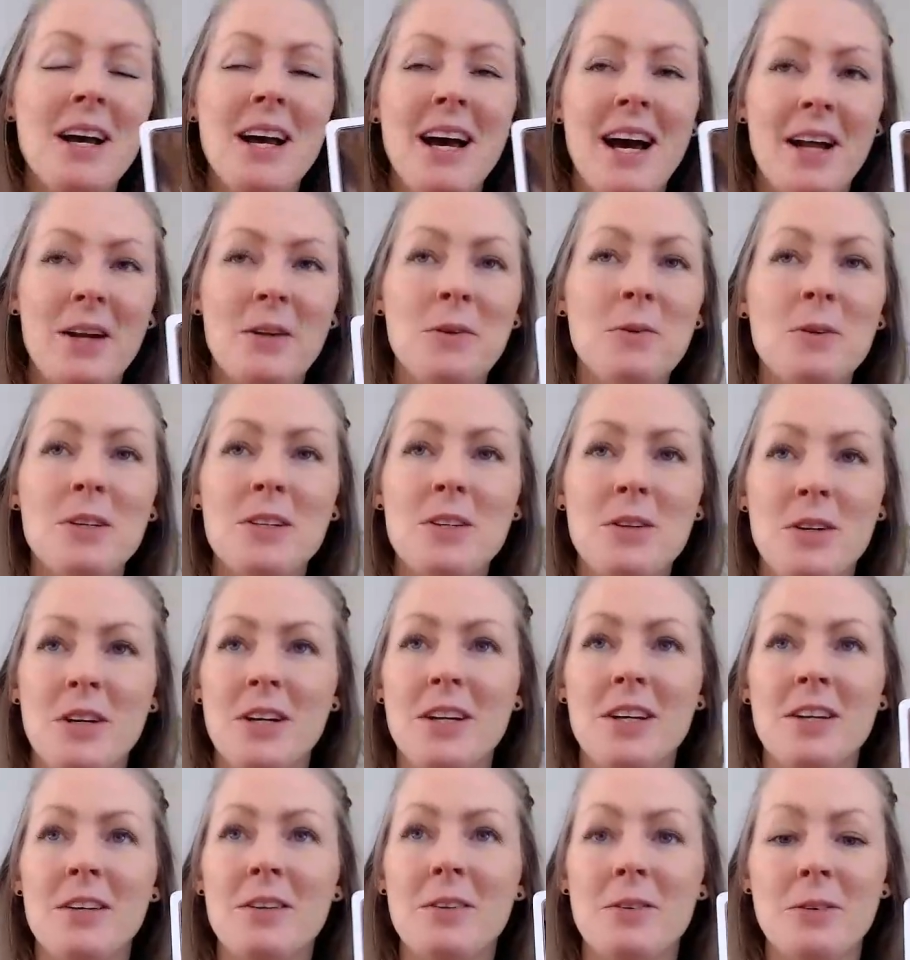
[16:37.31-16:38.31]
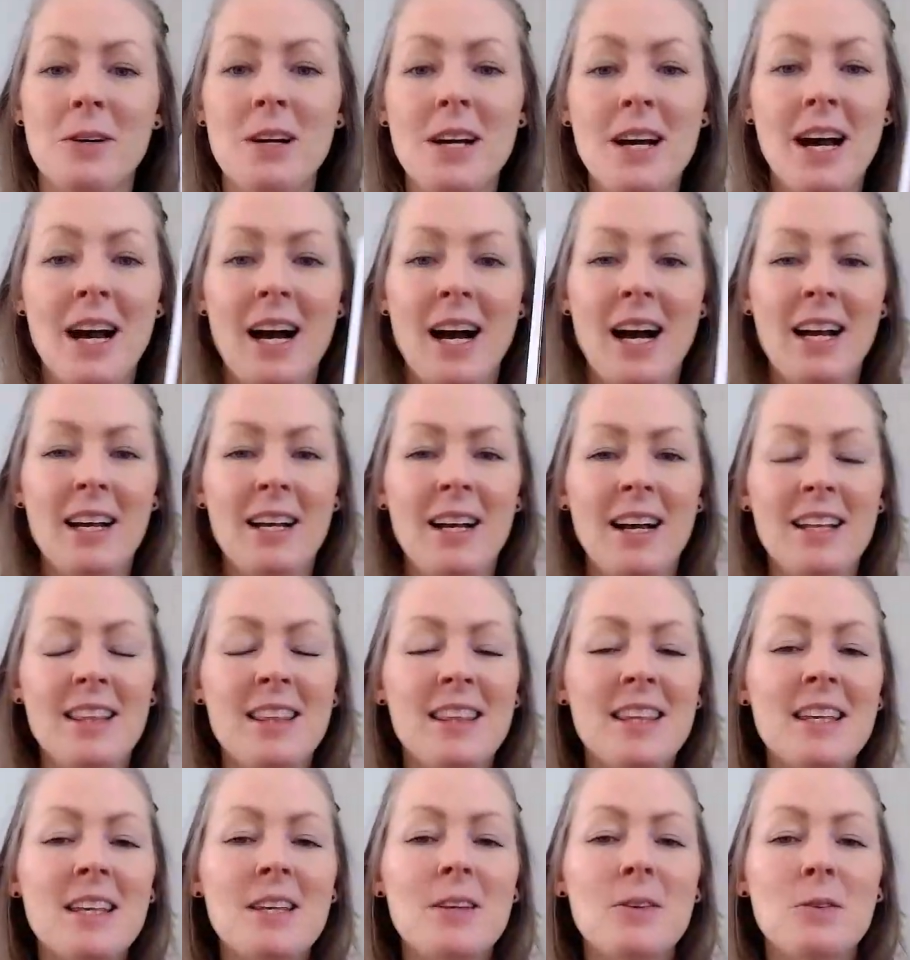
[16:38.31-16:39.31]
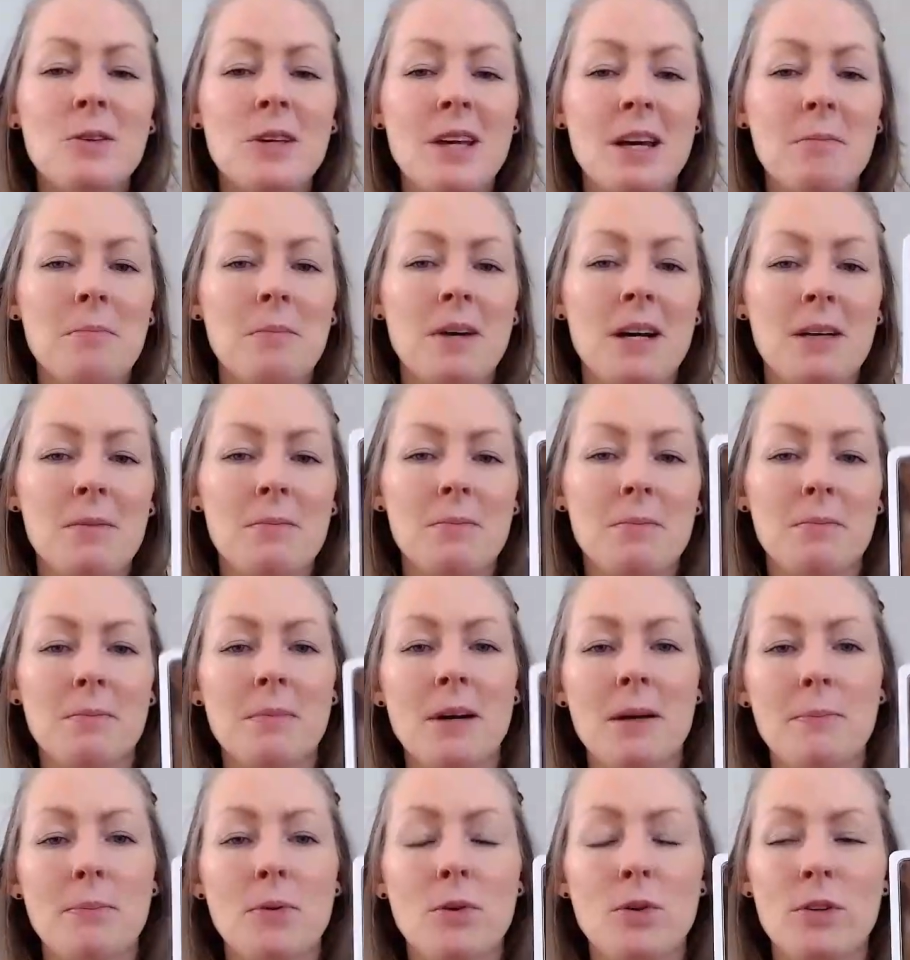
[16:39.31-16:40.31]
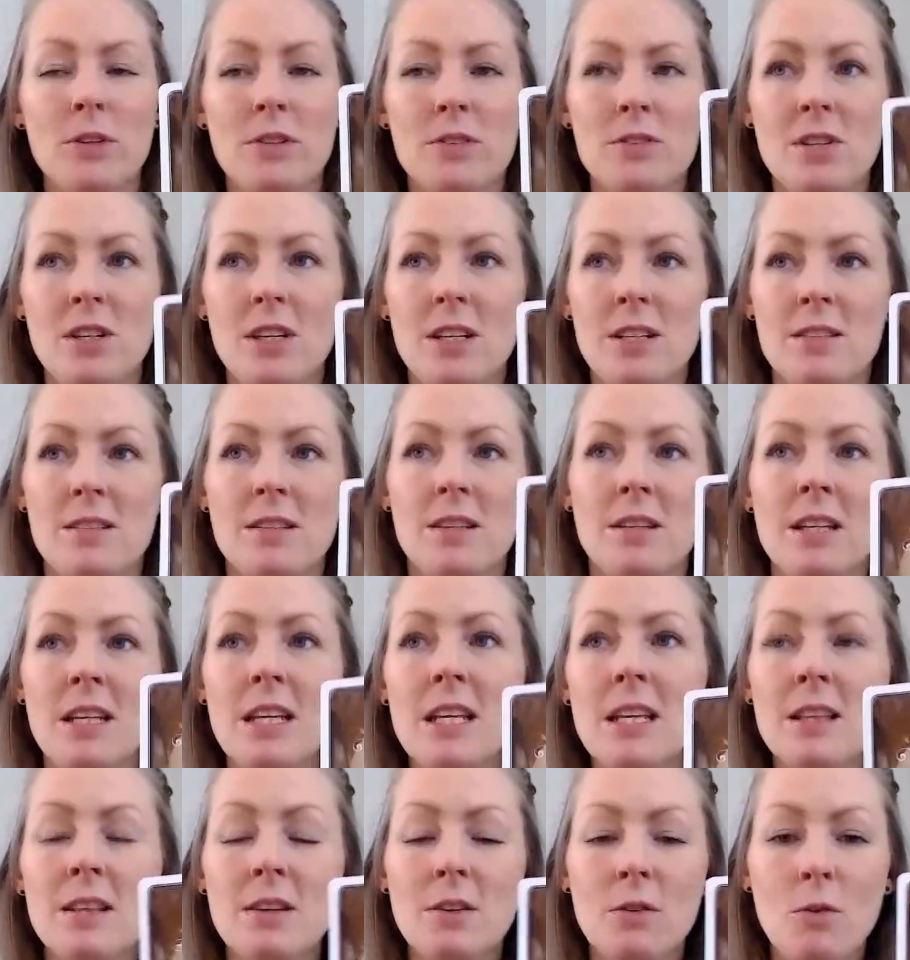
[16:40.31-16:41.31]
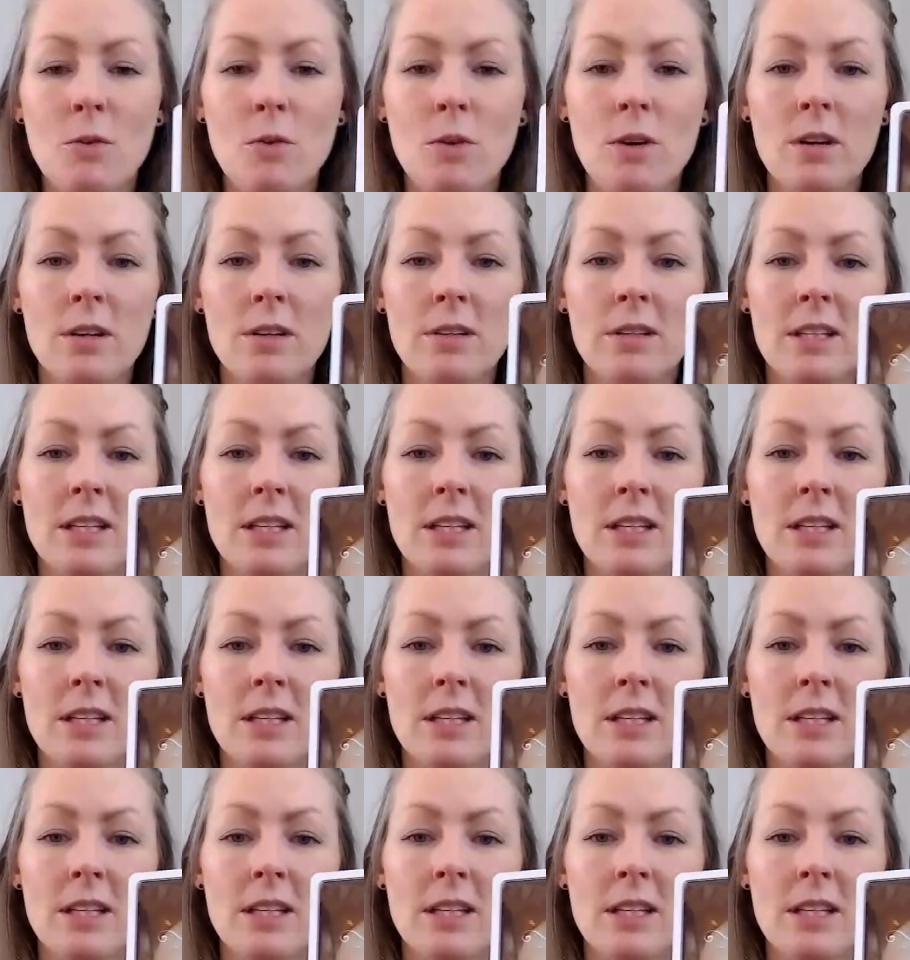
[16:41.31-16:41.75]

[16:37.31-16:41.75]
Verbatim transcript: I don't know what you're gonna do. I, I think you get my my point. It's an either or.